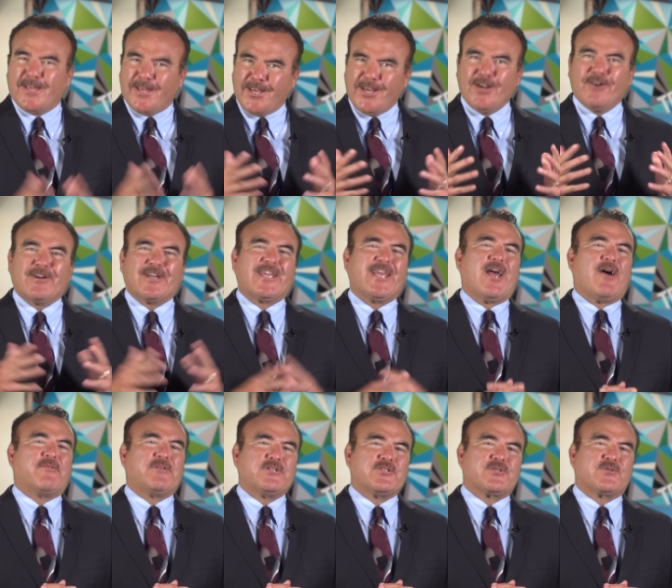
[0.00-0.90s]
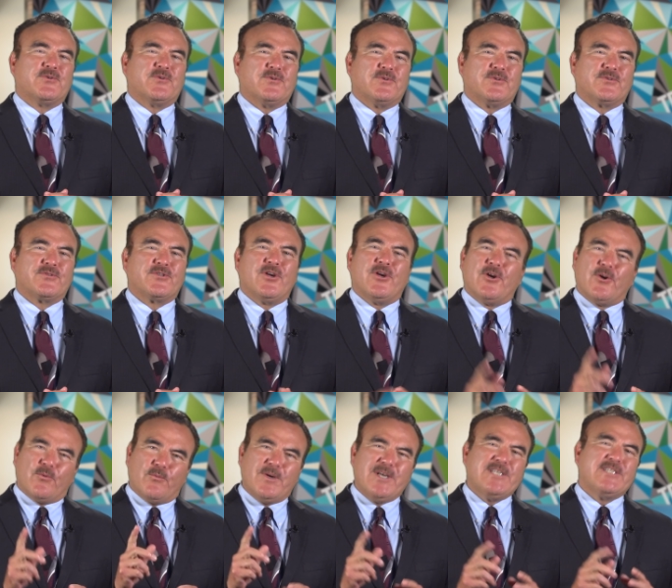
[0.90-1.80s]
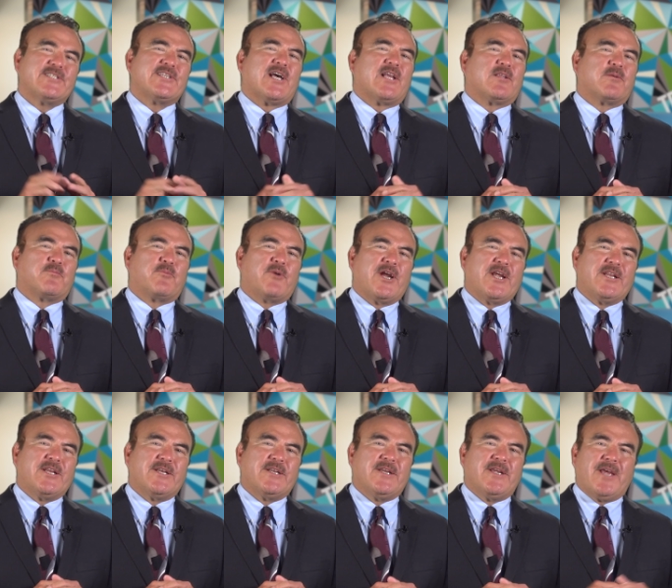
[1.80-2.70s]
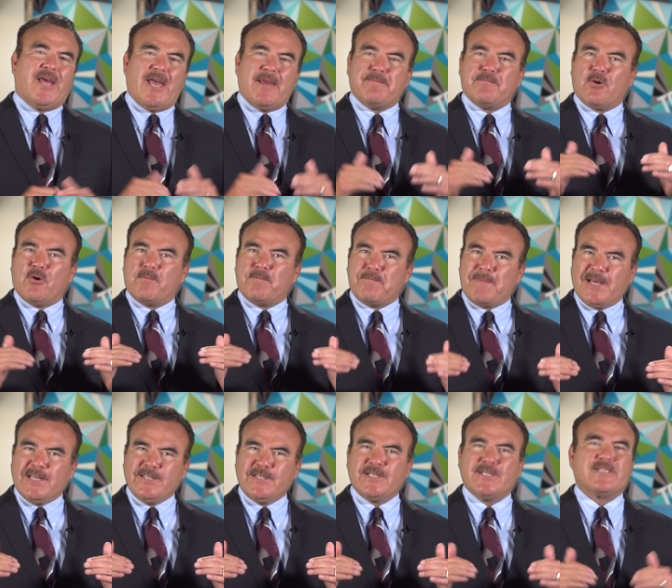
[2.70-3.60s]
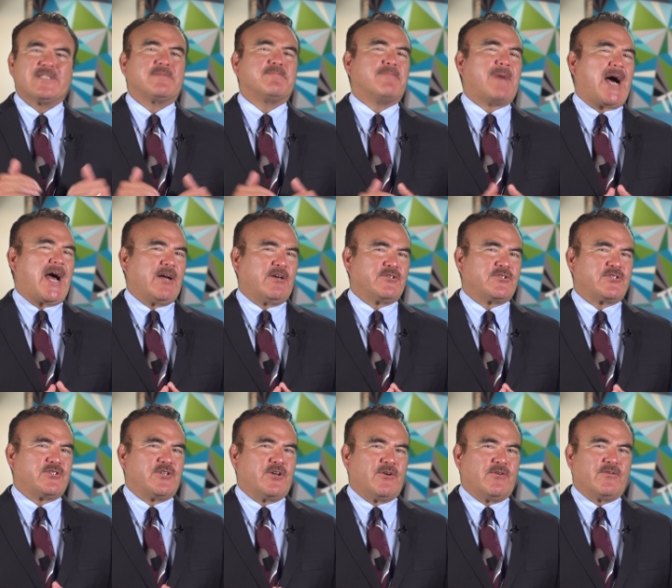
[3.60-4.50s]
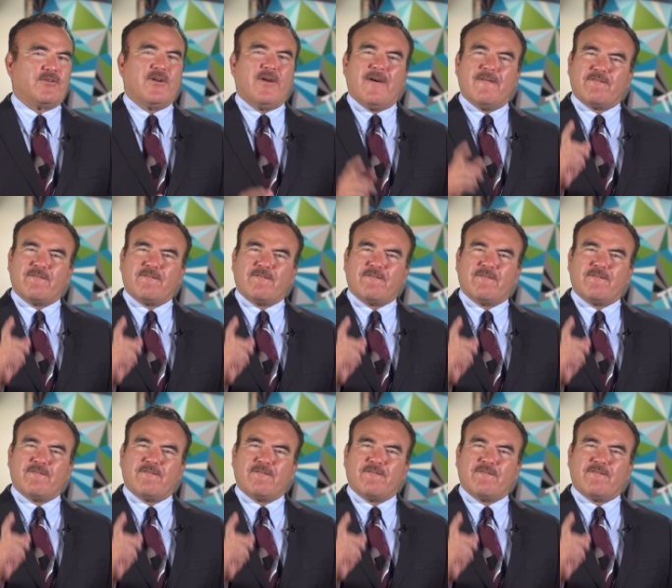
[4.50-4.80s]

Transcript: Here at County Schools, we celebrated a momentous milestone